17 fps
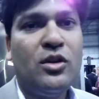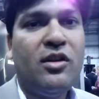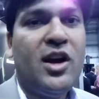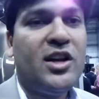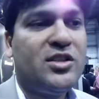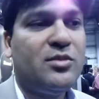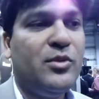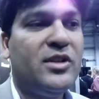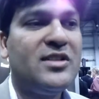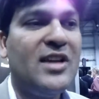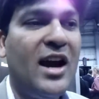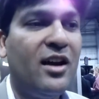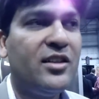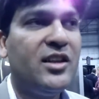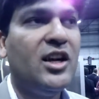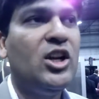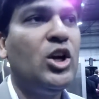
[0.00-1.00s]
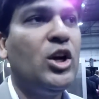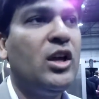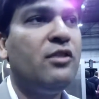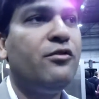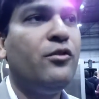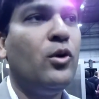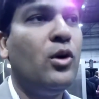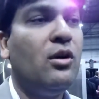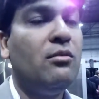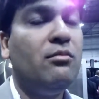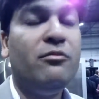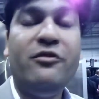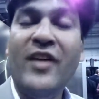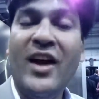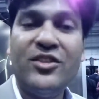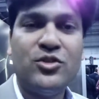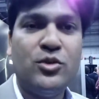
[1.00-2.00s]
sort of customer that's out there looking for
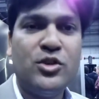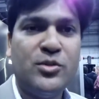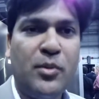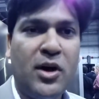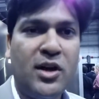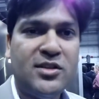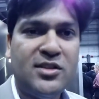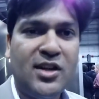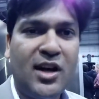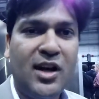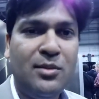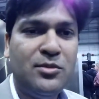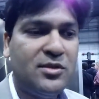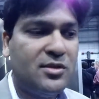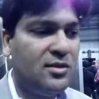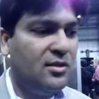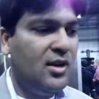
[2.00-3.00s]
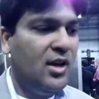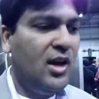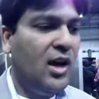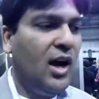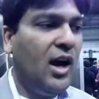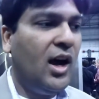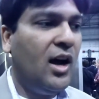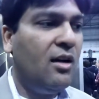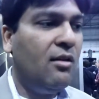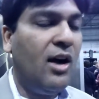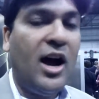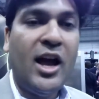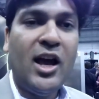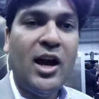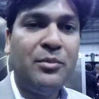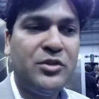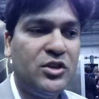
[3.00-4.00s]
faster response times,
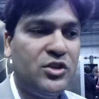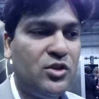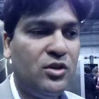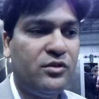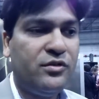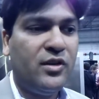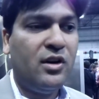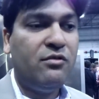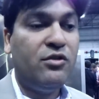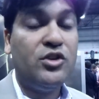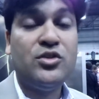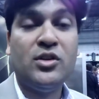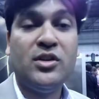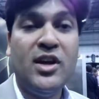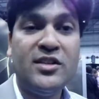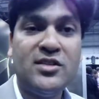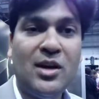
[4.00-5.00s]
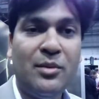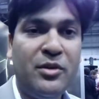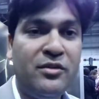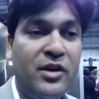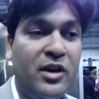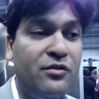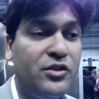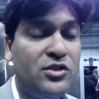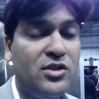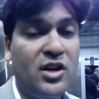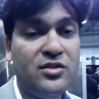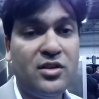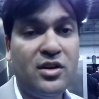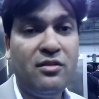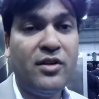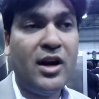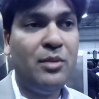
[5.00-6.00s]
IOPS issues for our virtual desktop
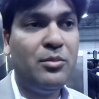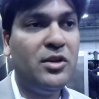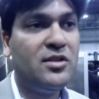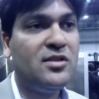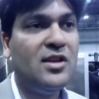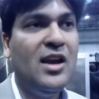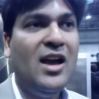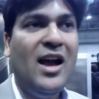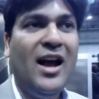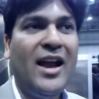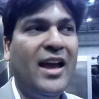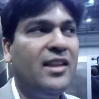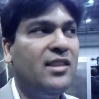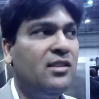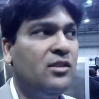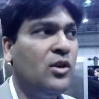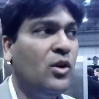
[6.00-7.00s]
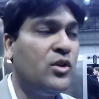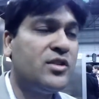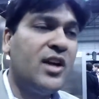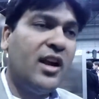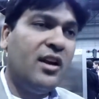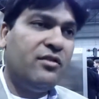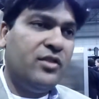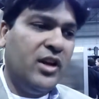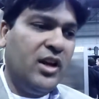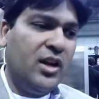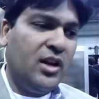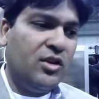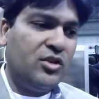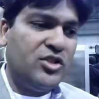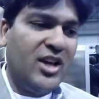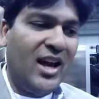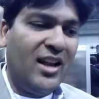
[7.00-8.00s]
infrastructure environments. Again, those kind of
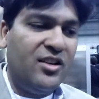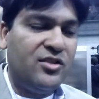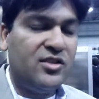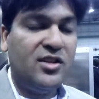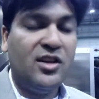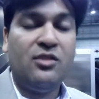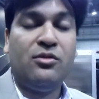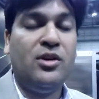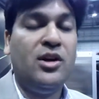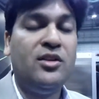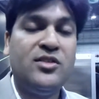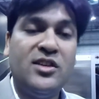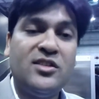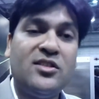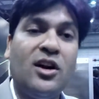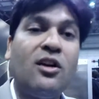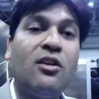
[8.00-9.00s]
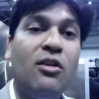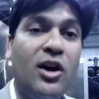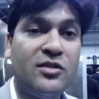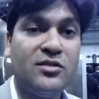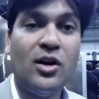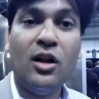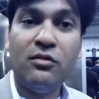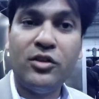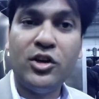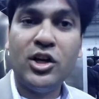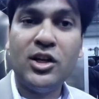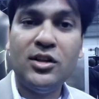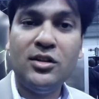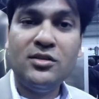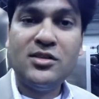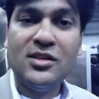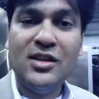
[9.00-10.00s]
challenges exist across all
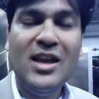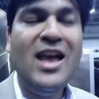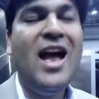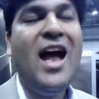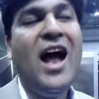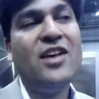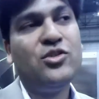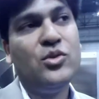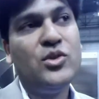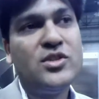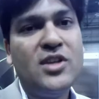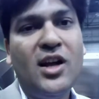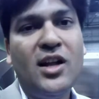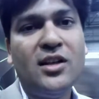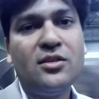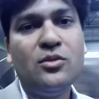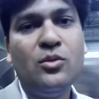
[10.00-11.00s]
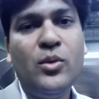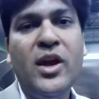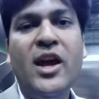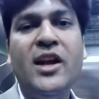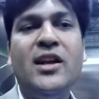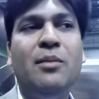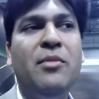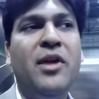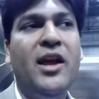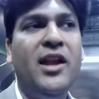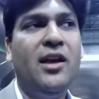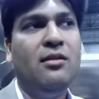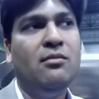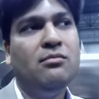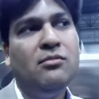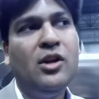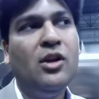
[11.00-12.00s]
verticals. As a result, we end up
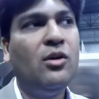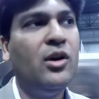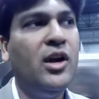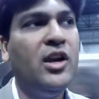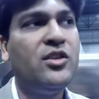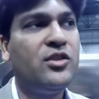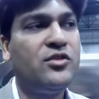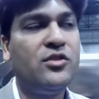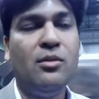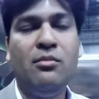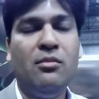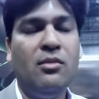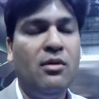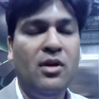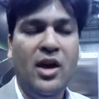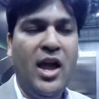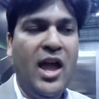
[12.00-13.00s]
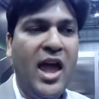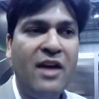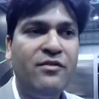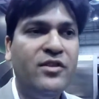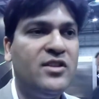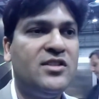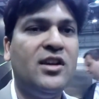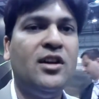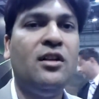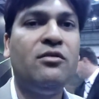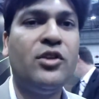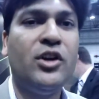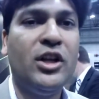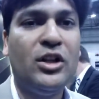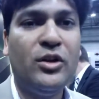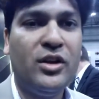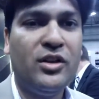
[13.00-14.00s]
getting interest from every single
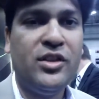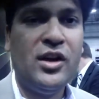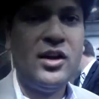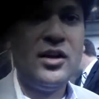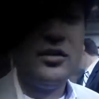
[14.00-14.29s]
vertical you can